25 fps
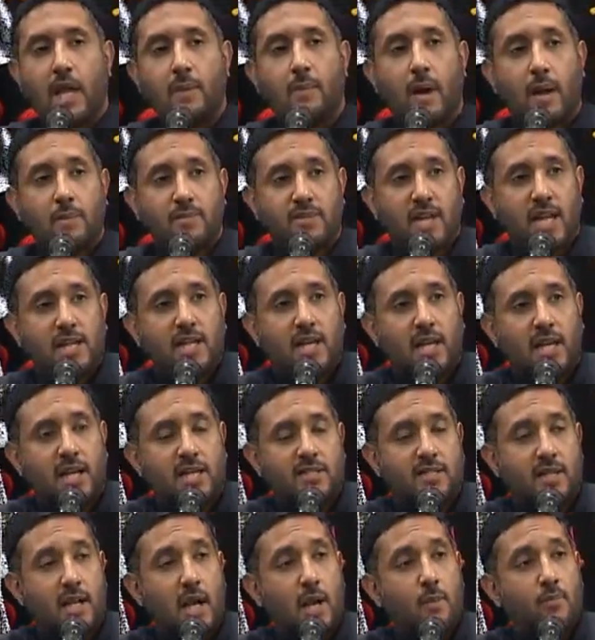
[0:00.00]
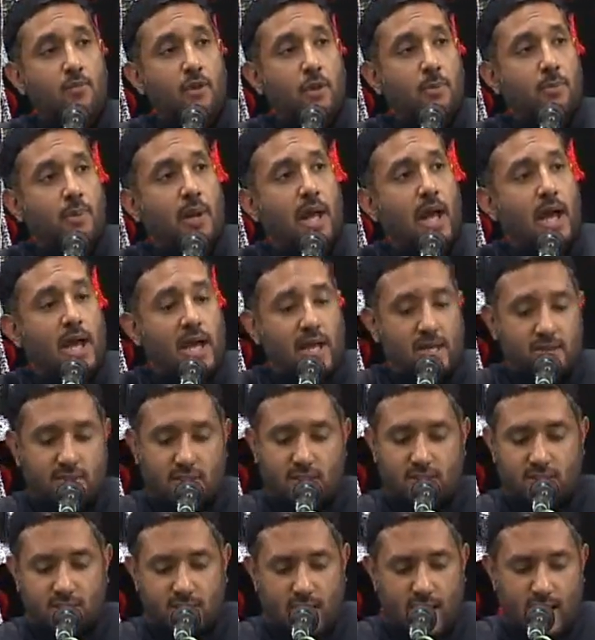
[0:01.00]
Imam Sadiq alayhi salam replies,
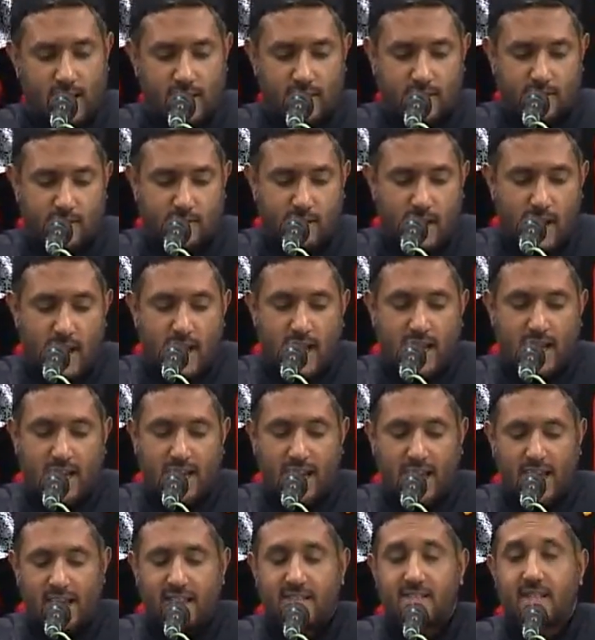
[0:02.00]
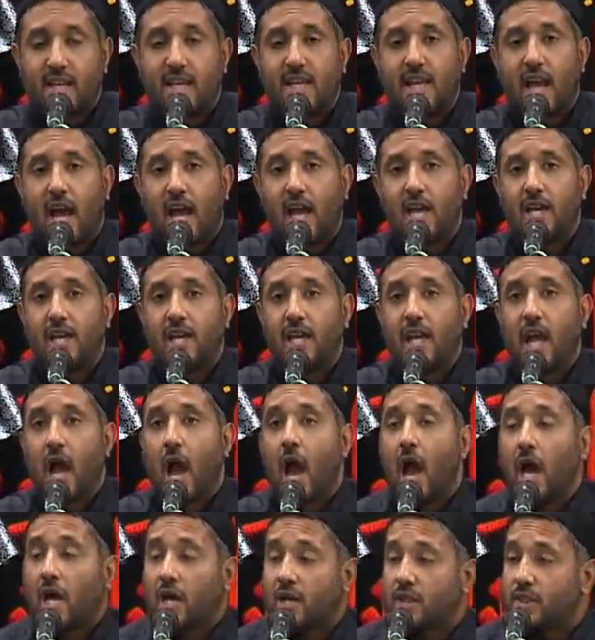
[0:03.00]
he says, Laysa ya'ni
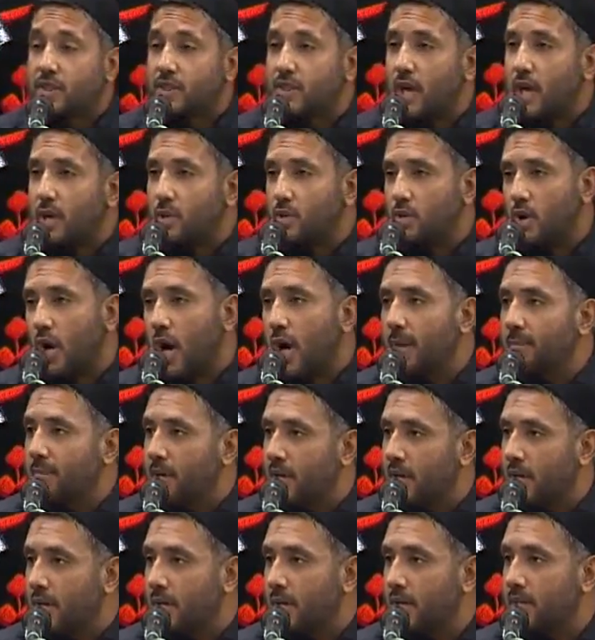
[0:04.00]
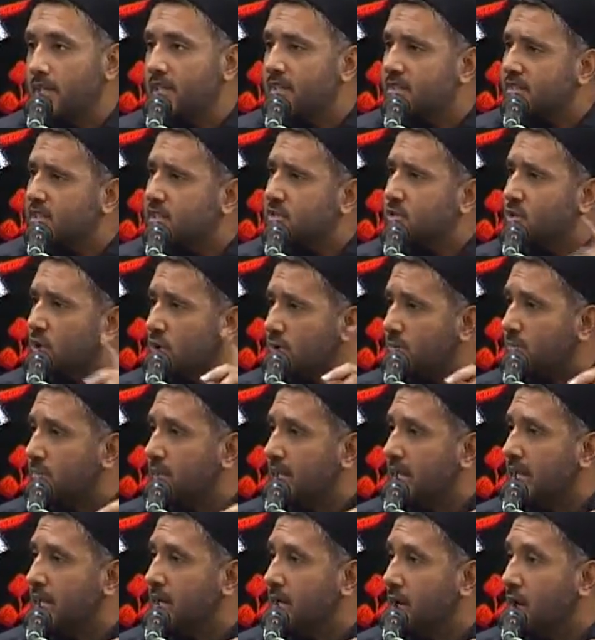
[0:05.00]
aktharu amalan. This does not
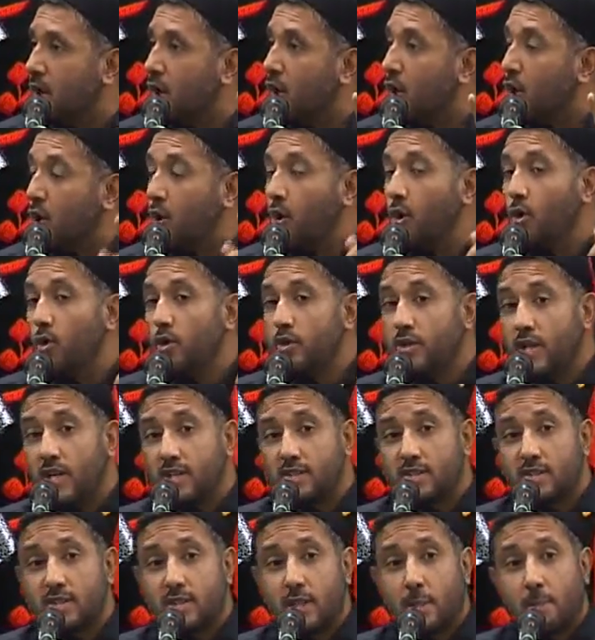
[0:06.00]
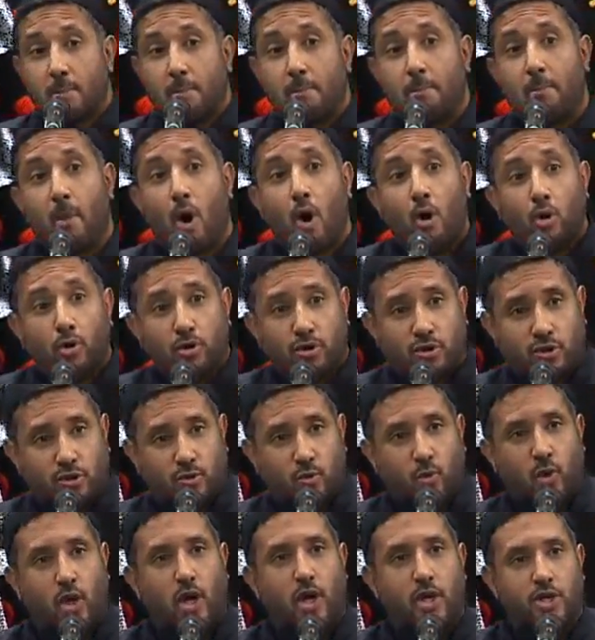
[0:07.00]
mean who does the
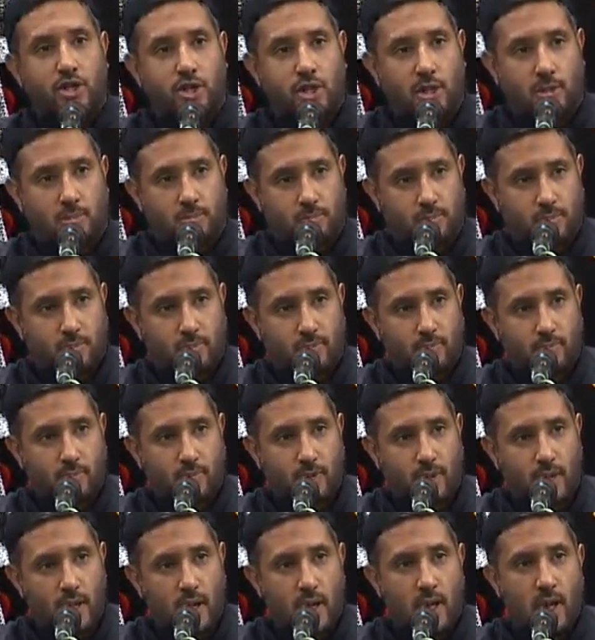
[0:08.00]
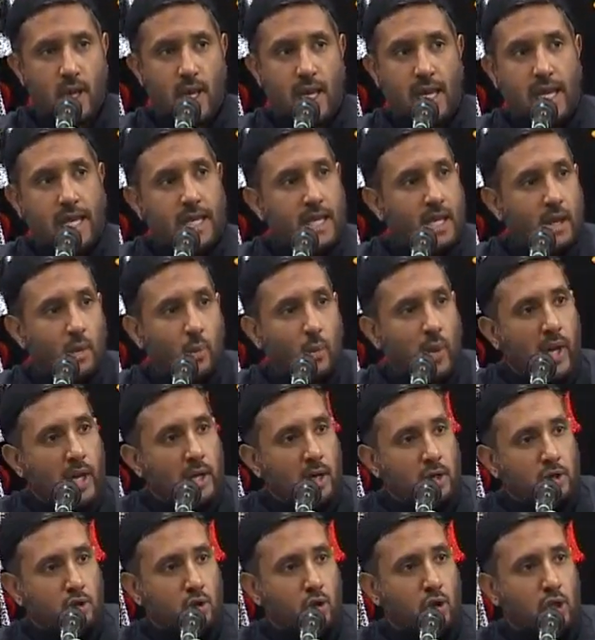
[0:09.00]
most worship. Here we are
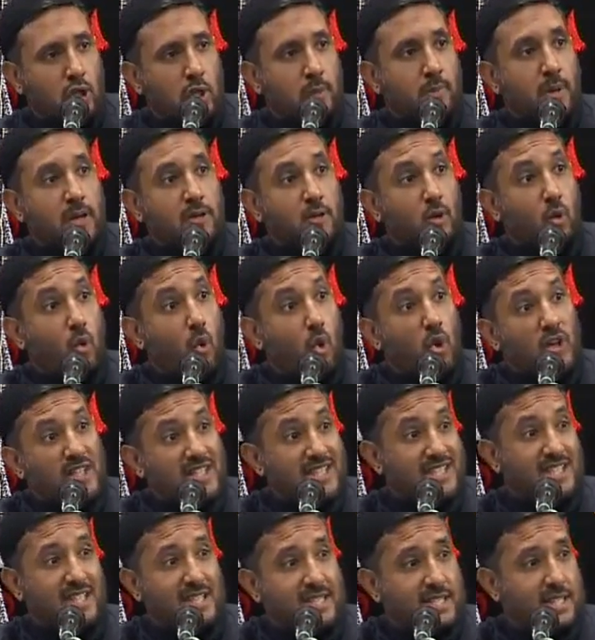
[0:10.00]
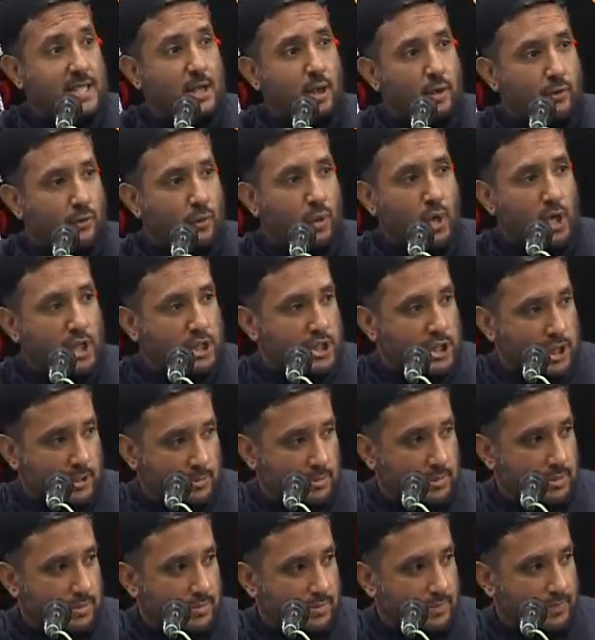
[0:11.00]
not talking about quantity of worship.
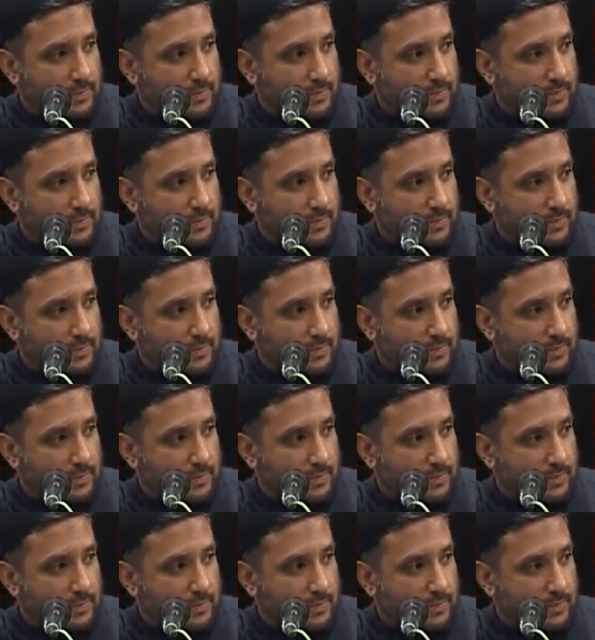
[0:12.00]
